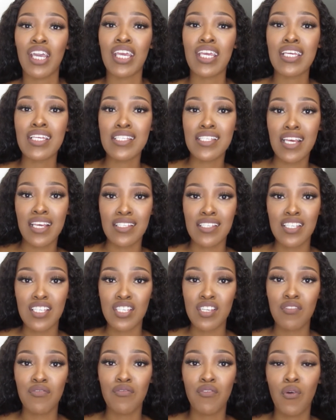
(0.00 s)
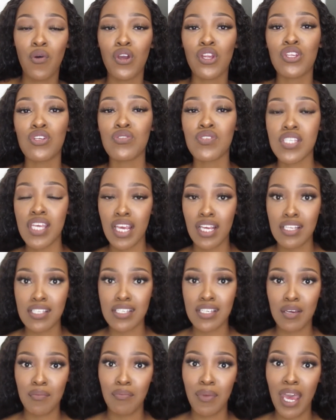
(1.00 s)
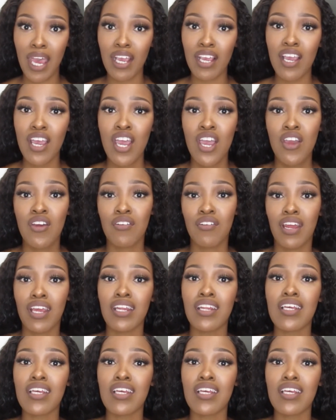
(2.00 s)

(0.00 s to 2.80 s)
he takes a step forward, you take a step back, right?